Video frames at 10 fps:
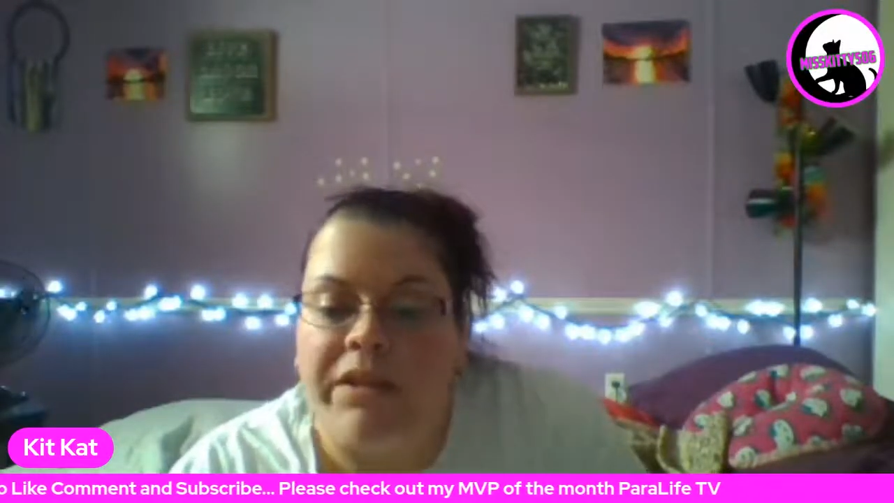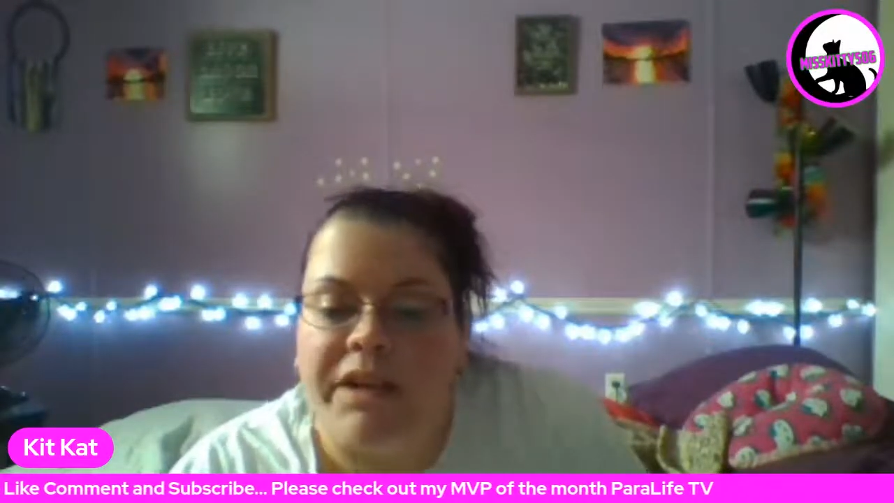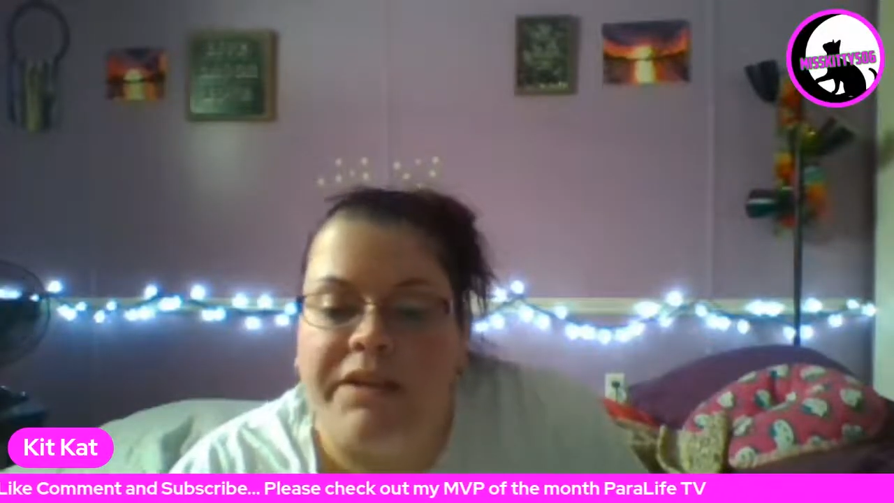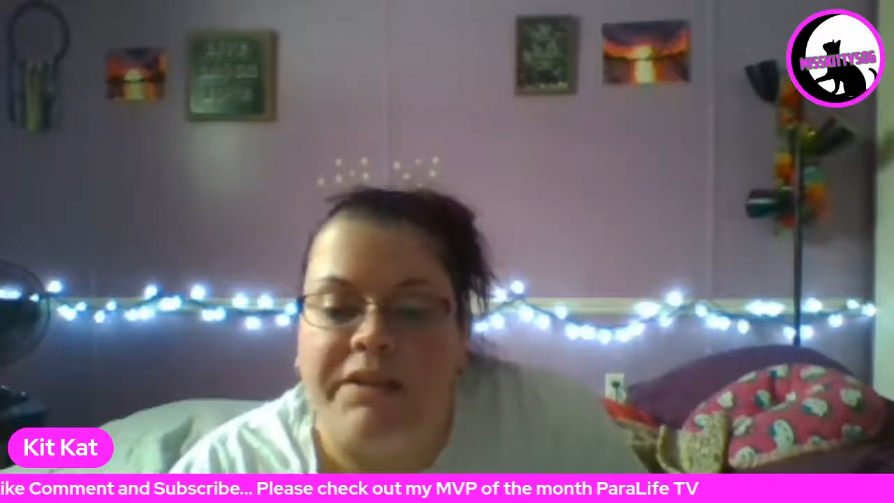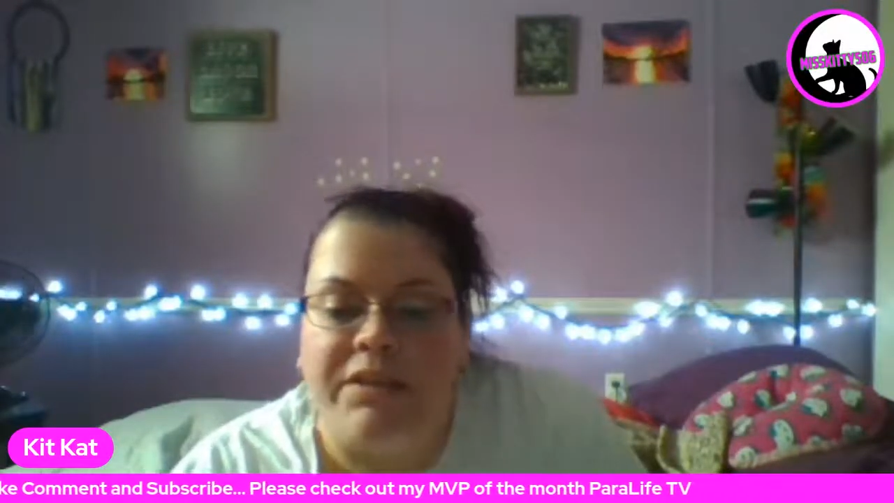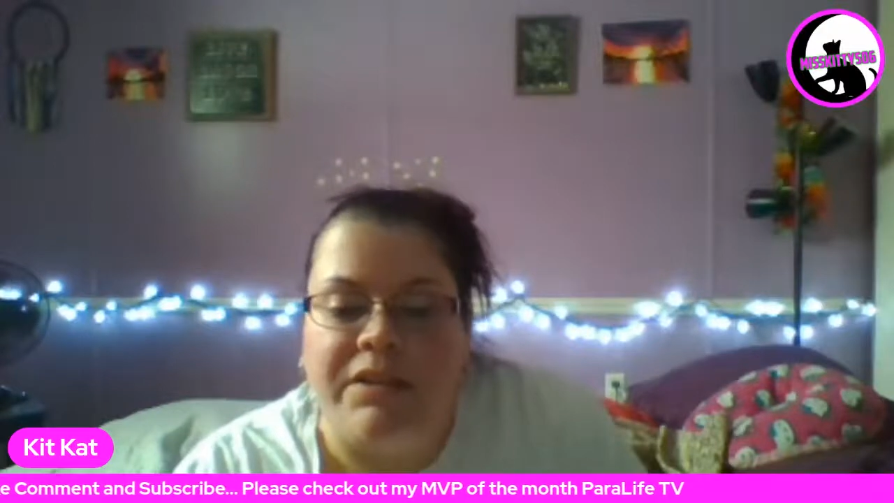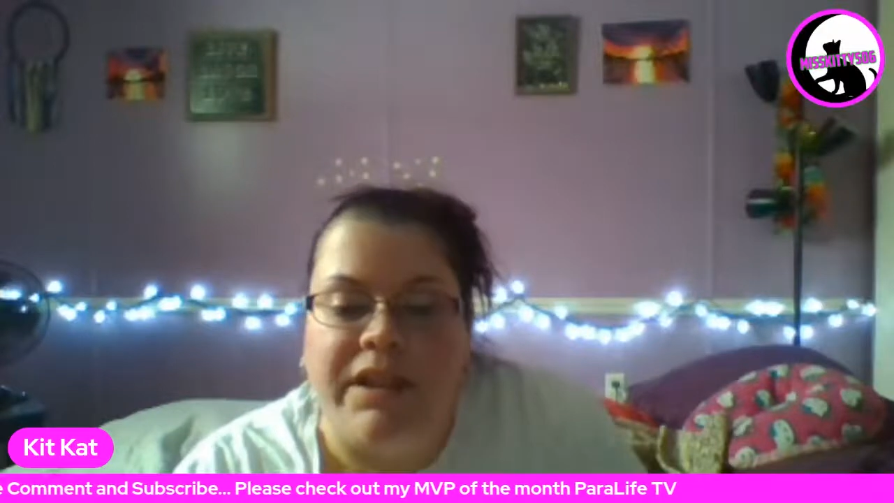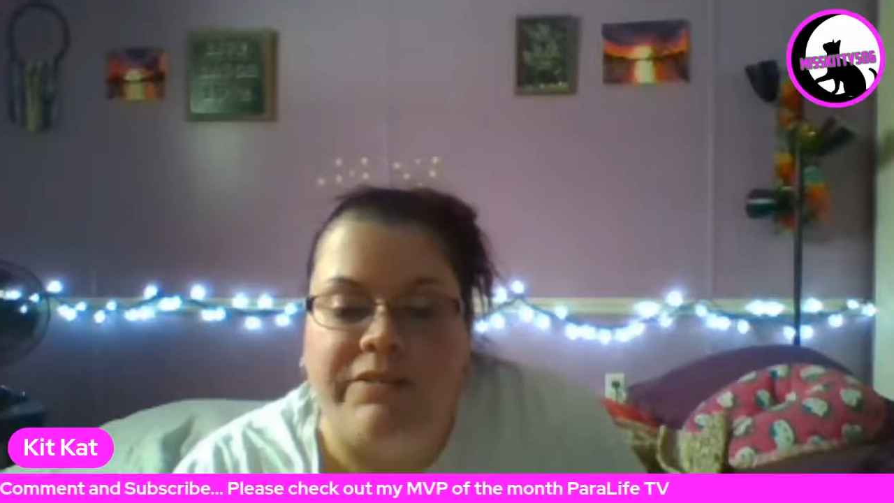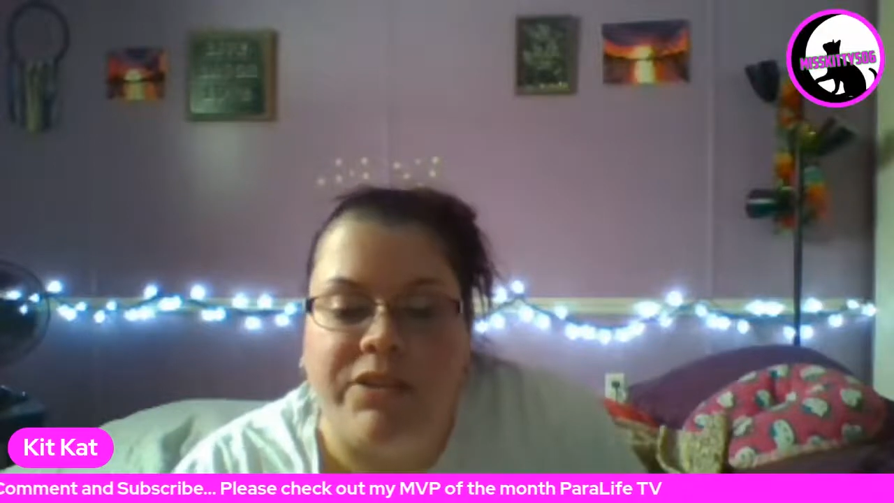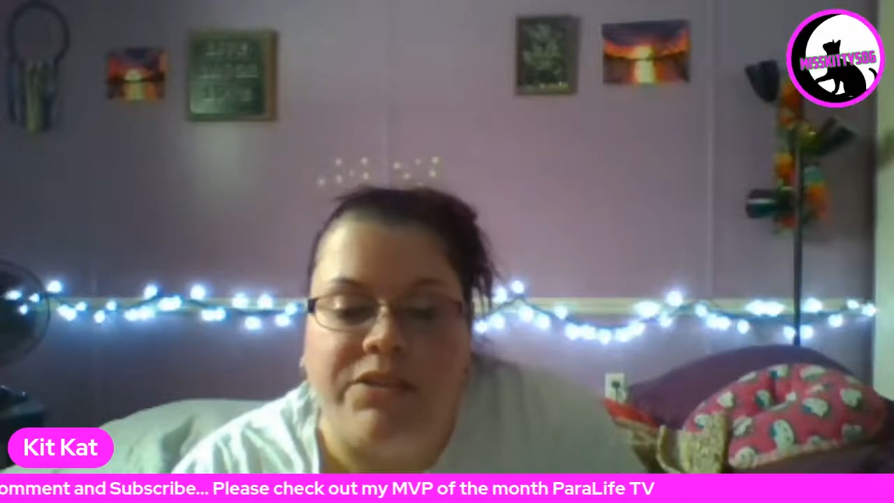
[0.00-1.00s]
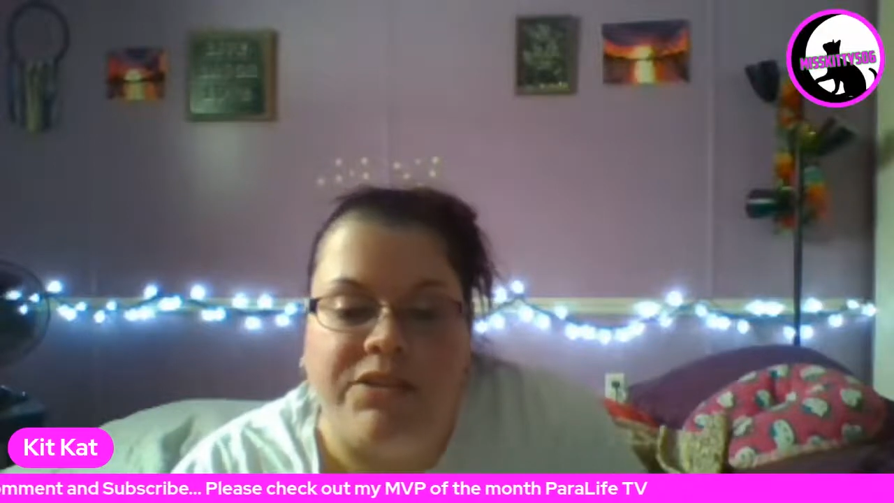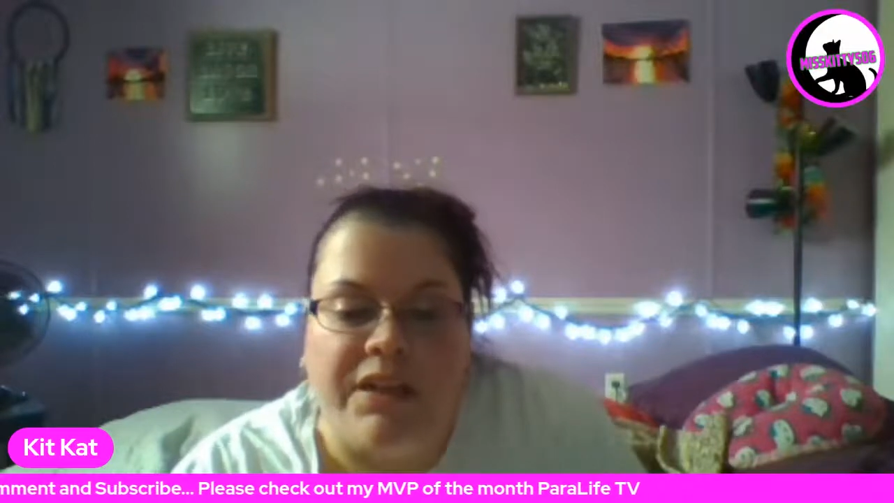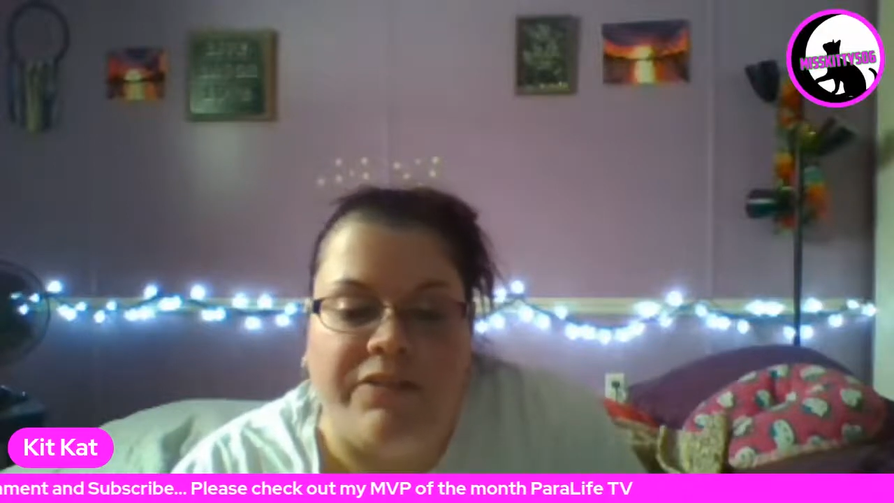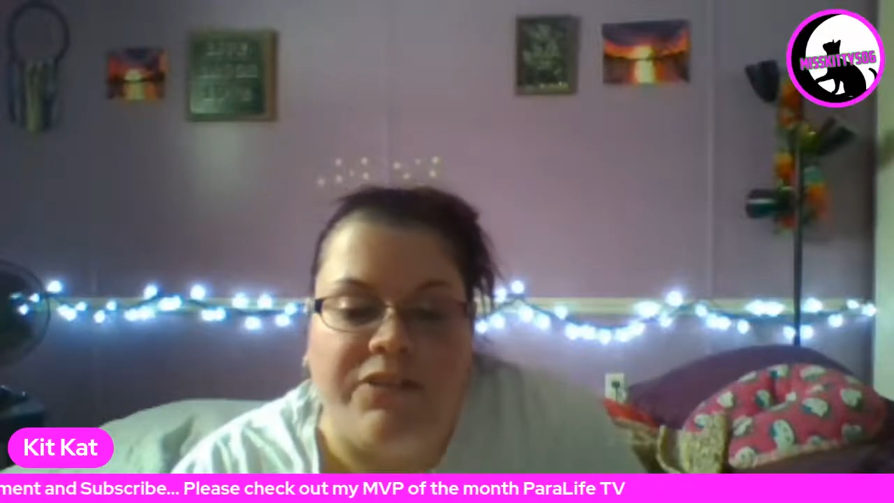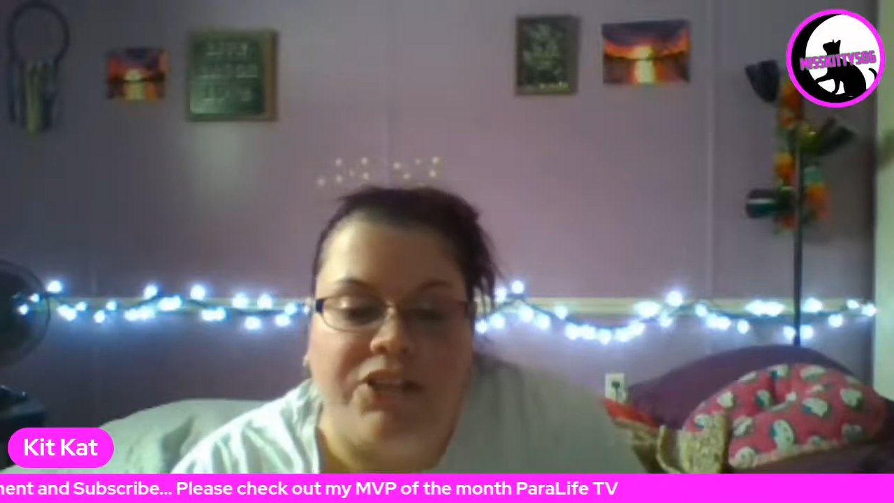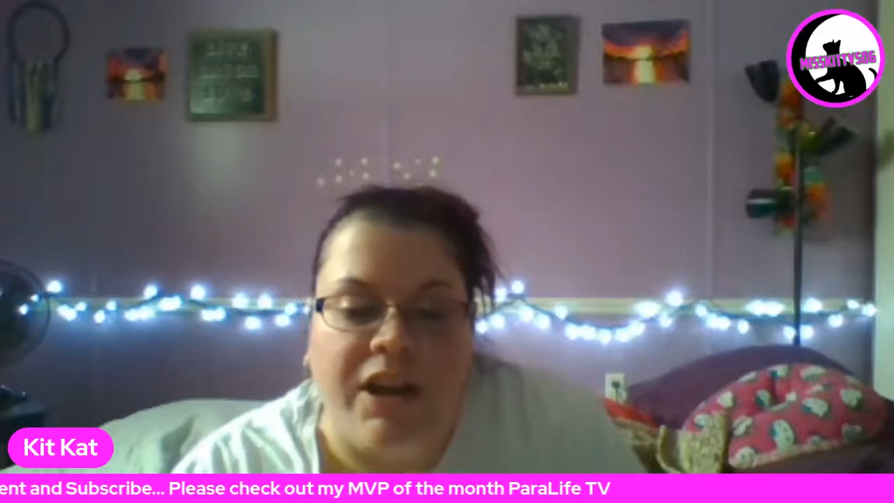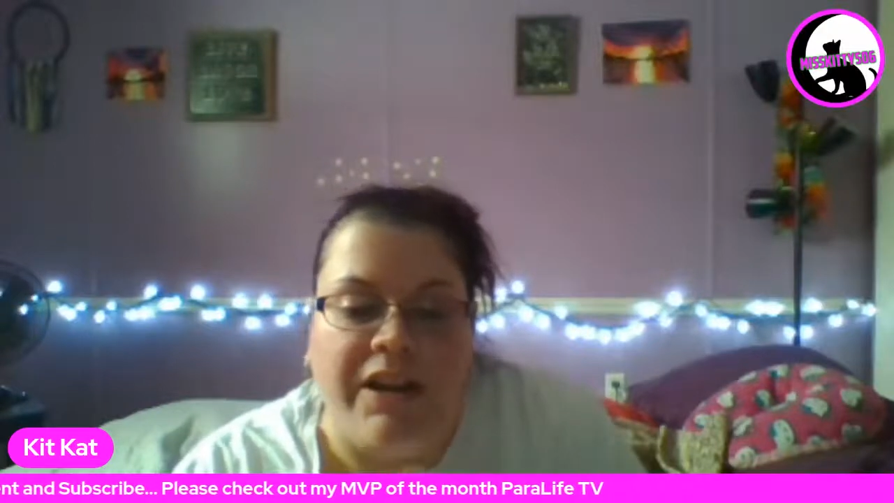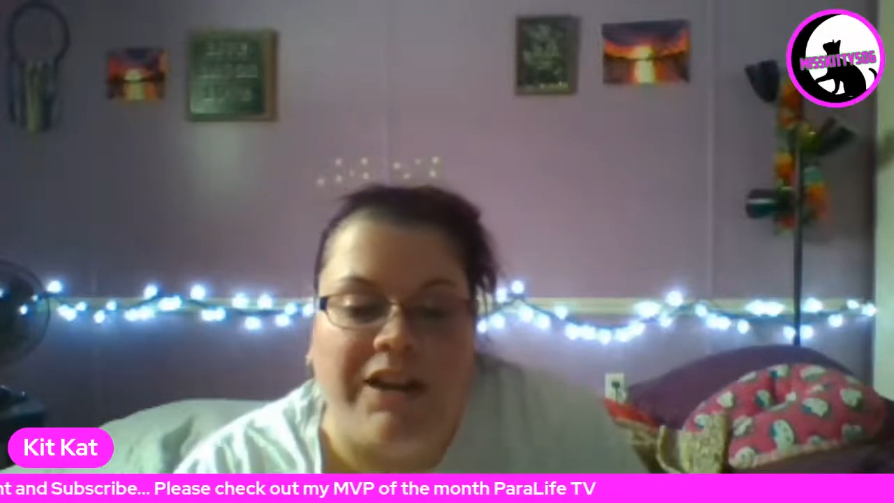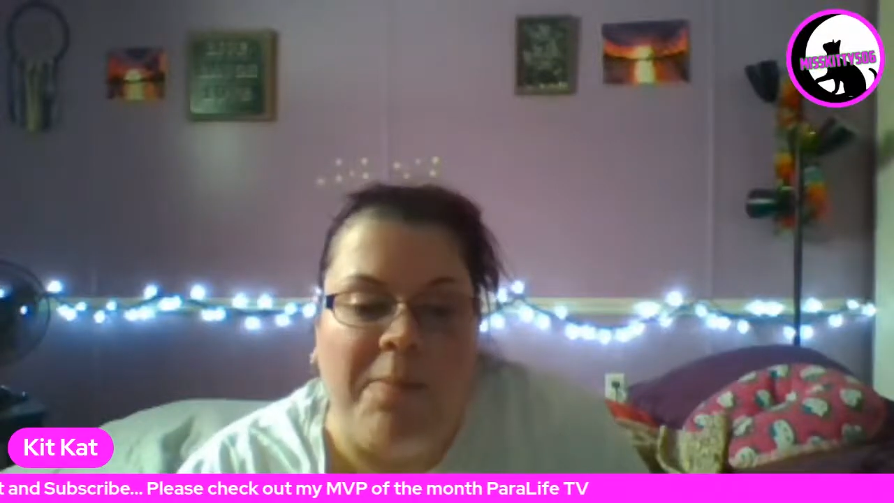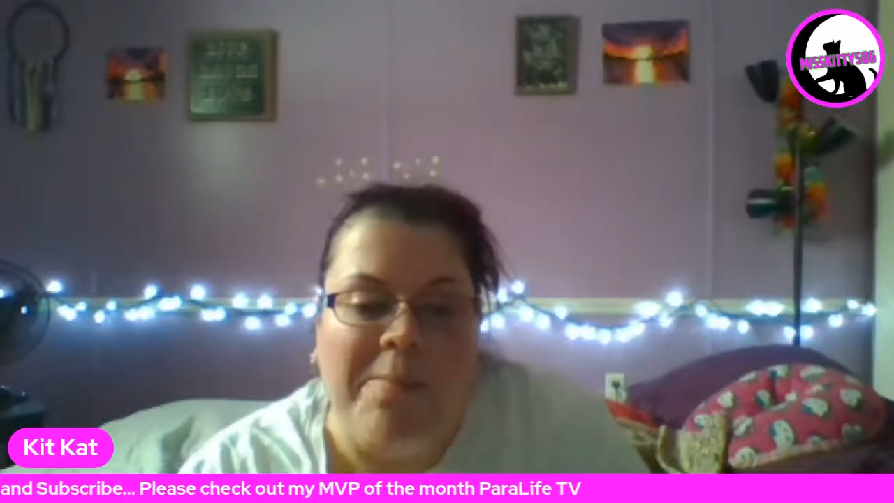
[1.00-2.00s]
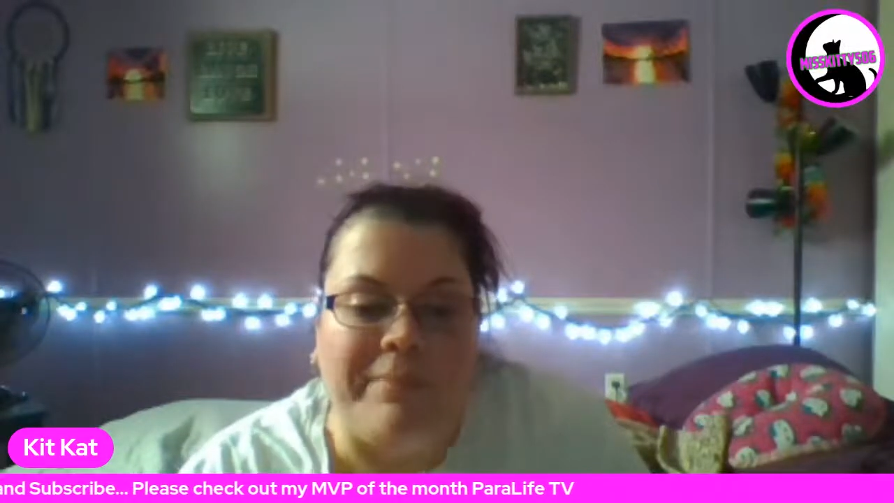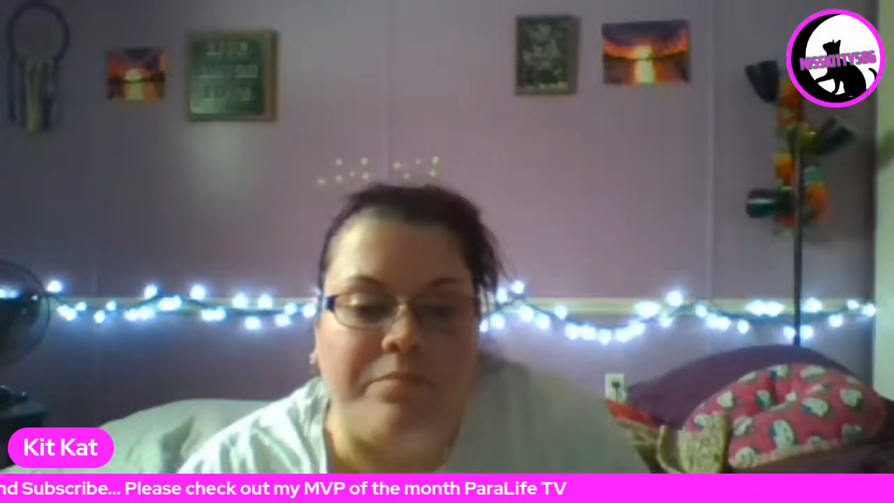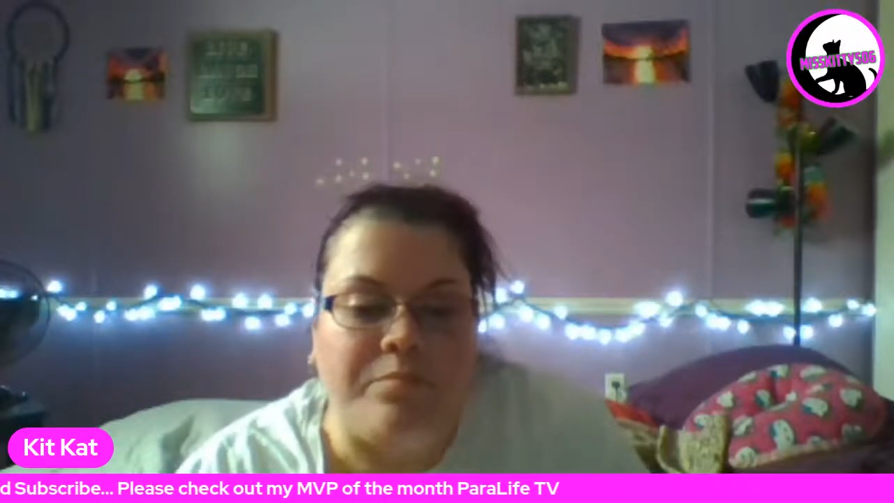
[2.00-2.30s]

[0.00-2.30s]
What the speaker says: like the levels of shutting